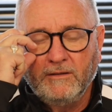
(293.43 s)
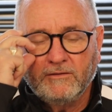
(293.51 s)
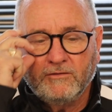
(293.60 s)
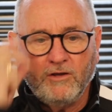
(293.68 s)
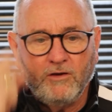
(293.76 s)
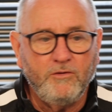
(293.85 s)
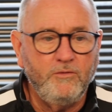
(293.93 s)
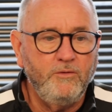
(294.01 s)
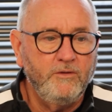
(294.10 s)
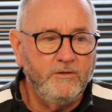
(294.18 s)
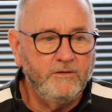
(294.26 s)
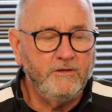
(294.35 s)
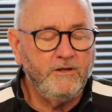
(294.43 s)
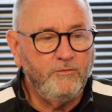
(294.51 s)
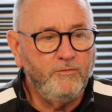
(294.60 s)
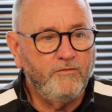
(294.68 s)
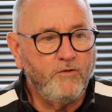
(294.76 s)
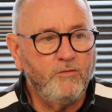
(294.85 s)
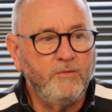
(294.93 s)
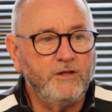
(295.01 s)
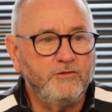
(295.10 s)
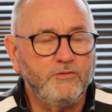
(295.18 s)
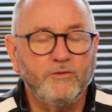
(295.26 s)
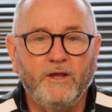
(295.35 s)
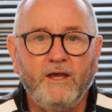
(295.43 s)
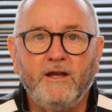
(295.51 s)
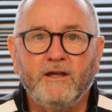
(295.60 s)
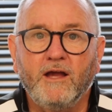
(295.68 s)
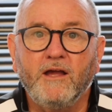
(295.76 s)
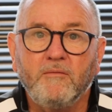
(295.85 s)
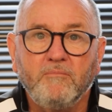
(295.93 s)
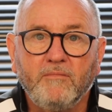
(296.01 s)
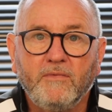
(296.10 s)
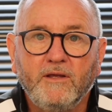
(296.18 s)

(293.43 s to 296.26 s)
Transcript: So we've got to make sure that our game